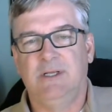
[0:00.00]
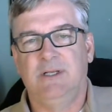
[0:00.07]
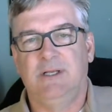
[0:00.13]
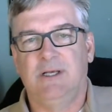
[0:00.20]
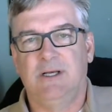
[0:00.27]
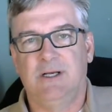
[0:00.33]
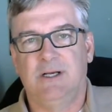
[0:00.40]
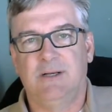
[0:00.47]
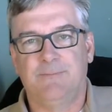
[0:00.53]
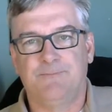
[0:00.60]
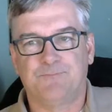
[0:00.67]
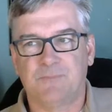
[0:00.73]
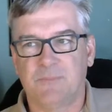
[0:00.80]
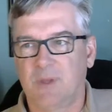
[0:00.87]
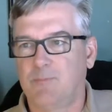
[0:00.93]
um,
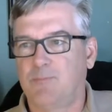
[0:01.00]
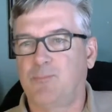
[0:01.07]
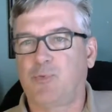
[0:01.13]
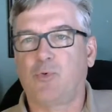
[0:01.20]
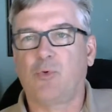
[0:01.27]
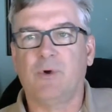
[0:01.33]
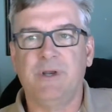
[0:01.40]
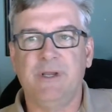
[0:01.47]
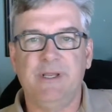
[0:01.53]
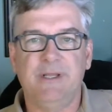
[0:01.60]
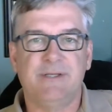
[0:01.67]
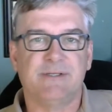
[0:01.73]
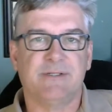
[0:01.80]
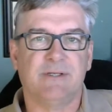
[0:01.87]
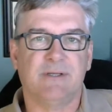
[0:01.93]

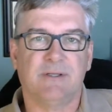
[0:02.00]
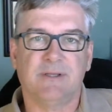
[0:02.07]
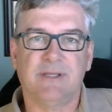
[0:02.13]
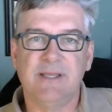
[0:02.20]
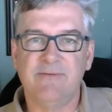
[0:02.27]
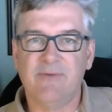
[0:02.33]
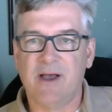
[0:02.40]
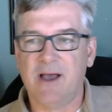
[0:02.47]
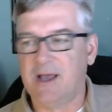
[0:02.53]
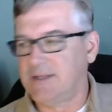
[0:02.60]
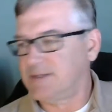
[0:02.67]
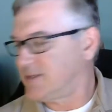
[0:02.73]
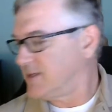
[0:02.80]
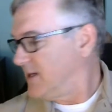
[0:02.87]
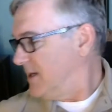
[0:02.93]
priests,
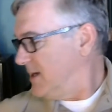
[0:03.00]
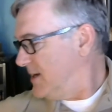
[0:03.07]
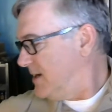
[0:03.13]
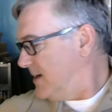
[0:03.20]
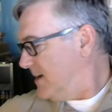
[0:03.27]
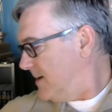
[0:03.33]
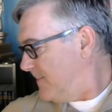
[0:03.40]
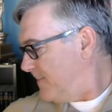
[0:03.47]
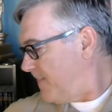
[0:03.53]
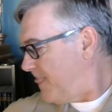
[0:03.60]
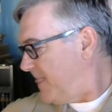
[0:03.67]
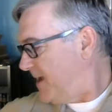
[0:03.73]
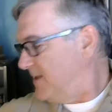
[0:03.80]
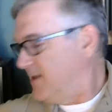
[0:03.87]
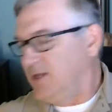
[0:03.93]
Levites, and
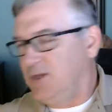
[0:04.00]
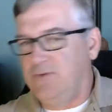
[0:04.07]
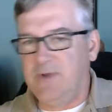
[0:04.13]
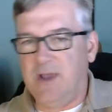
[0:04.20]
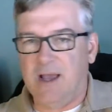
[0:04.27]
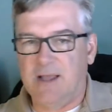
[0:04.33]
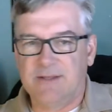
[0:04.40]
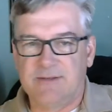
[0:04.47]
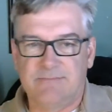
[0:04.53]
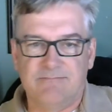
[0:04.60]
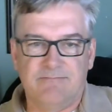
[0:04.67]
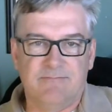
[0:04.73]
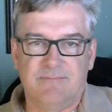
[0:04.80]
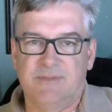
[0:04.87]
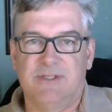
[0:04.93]
then you've got
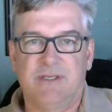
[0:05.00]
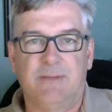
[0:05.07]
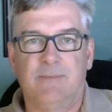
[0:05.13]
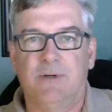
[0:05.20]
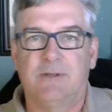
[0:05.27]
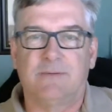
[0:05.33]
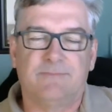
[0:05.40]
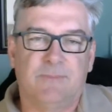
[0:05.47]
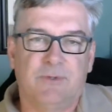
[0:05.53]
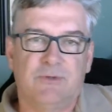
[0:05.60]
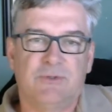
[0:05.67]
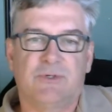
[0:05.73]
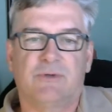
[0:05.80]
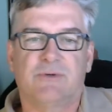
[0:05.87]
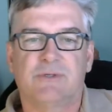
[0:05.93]
Ziba who shows